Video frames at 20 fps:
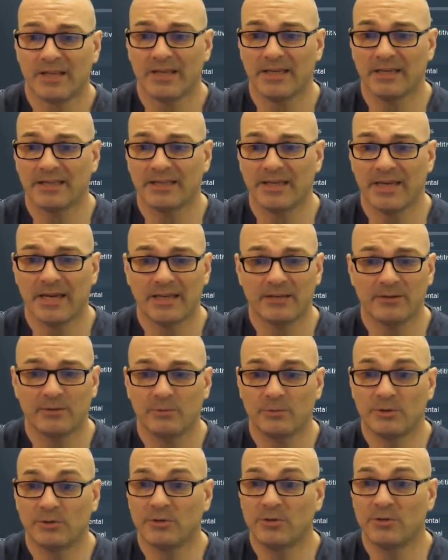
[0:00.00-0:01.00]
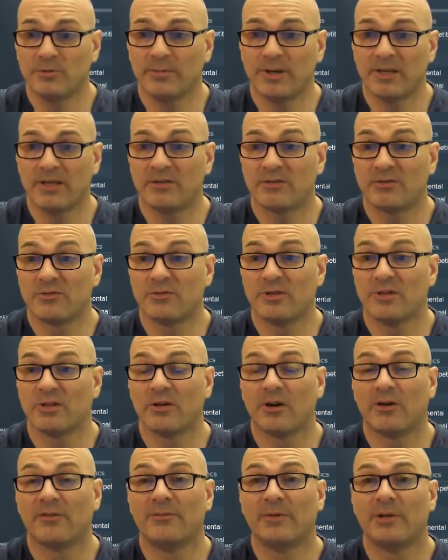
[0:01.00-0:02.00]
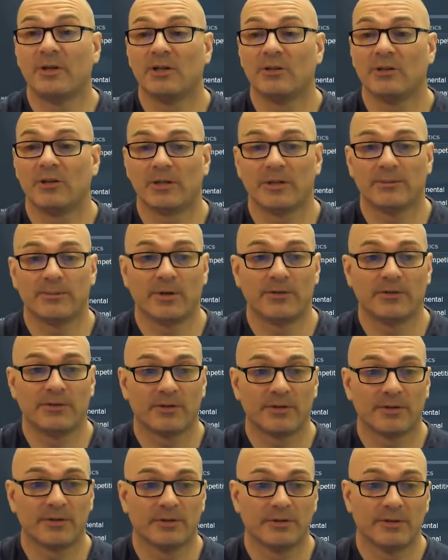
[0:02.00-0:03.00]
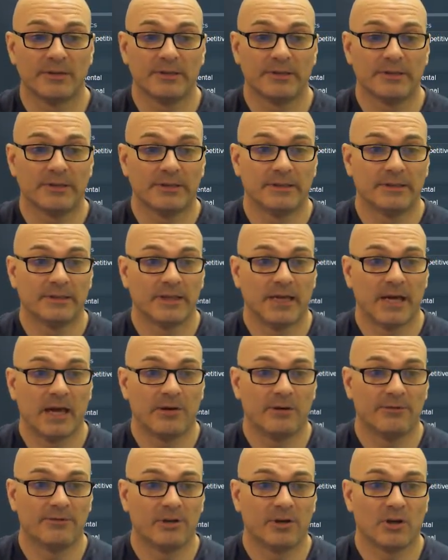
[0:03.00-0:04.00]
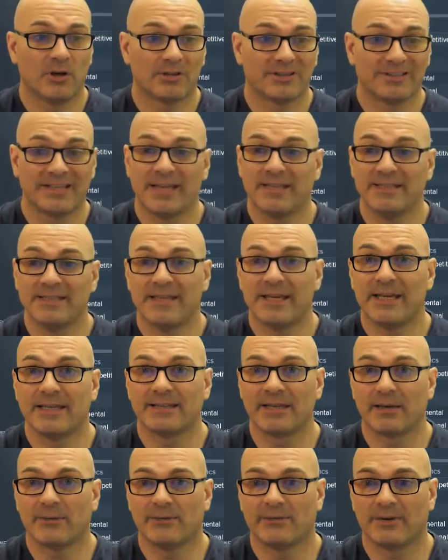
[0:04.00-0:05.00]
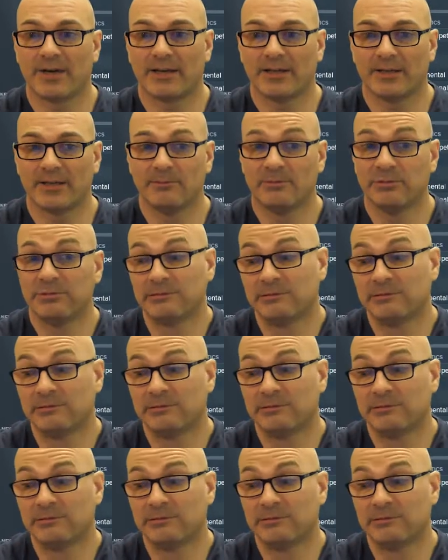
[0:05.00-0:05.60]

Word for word: again, we do make 3.5 million on him over the however long 10 years that we've had him.